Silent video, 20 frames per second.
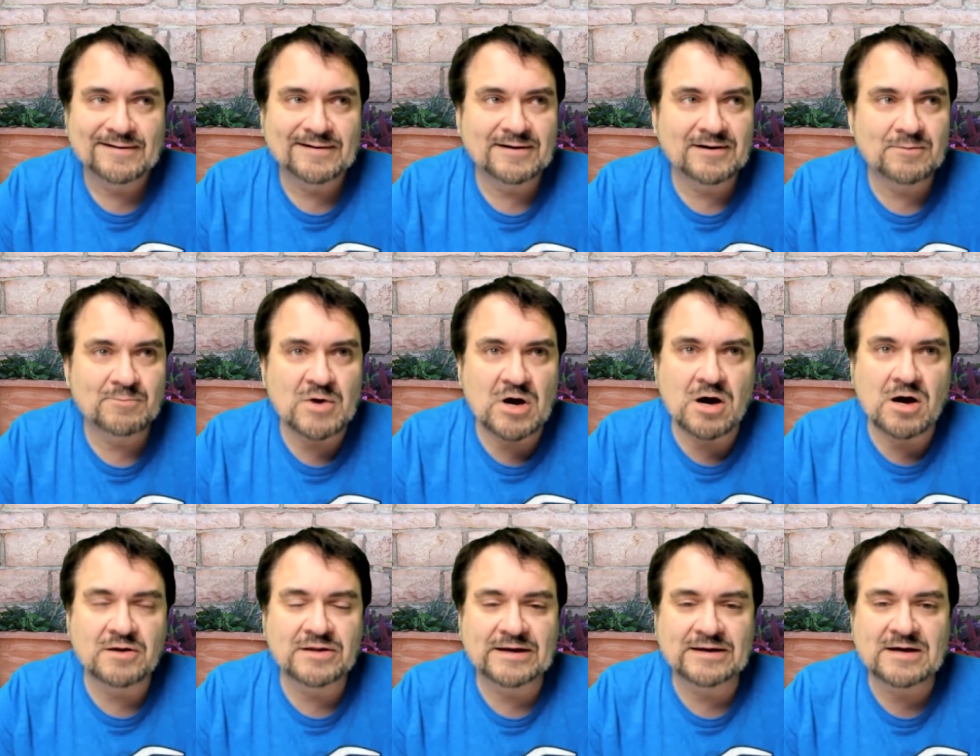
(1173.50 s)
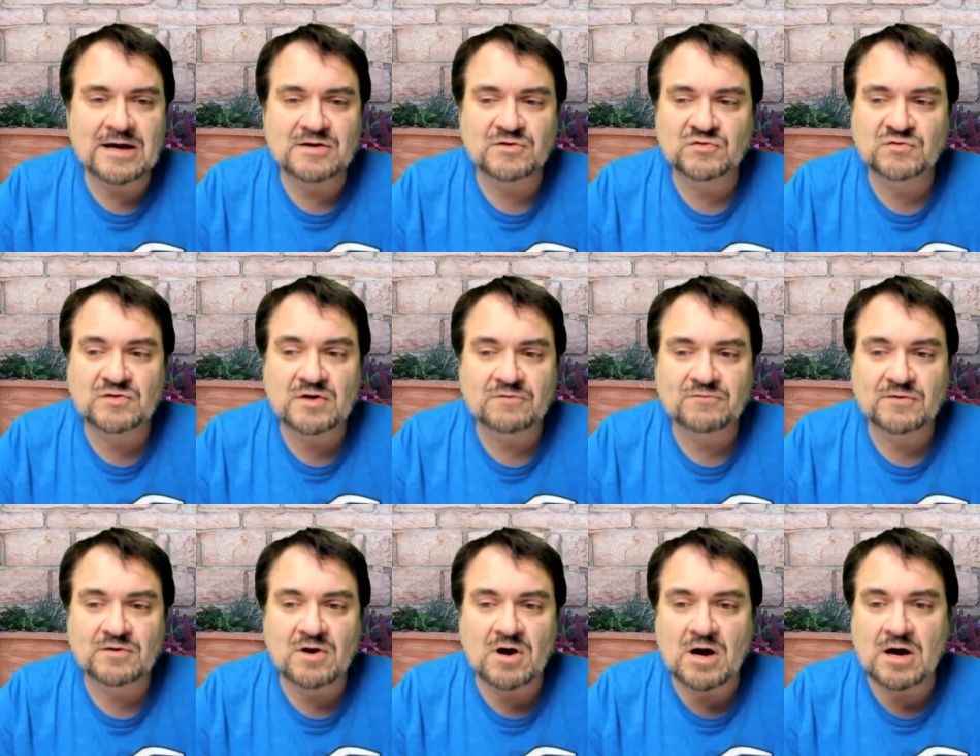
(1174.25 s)
Um, all that kind of
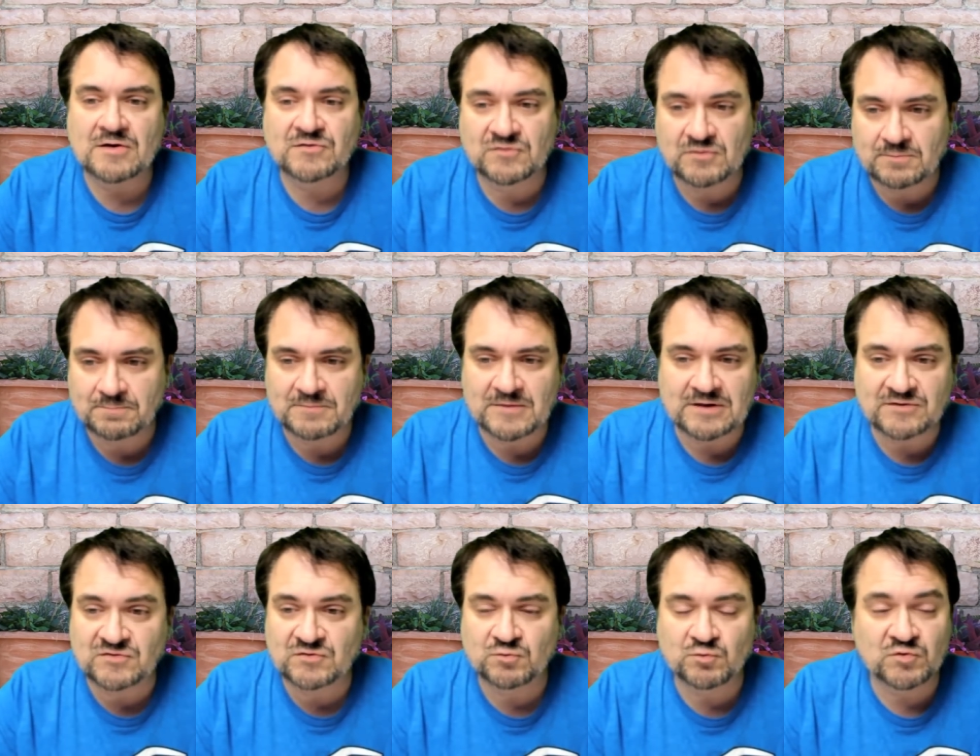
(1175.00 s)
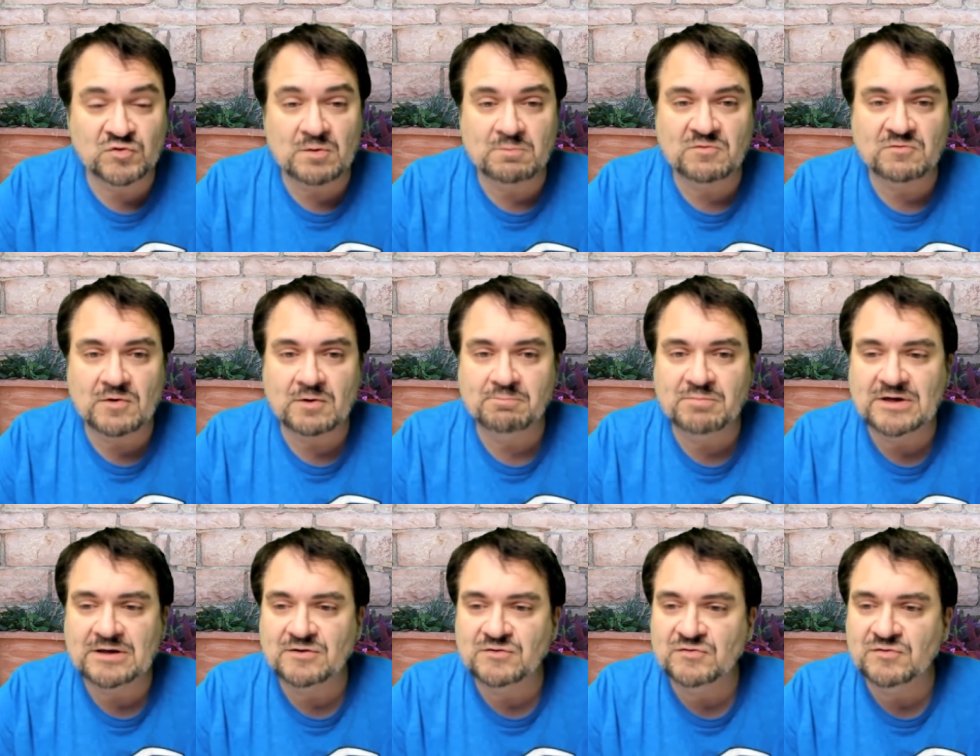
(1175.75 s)
stuff are awesome. That's some of our
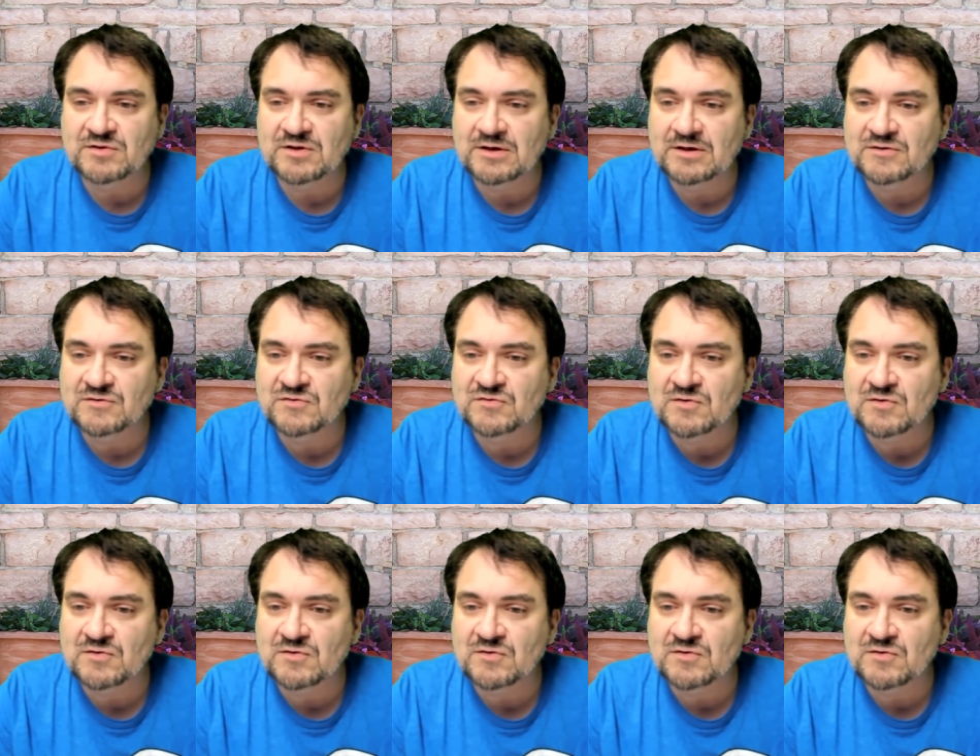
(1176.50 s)
biggest things.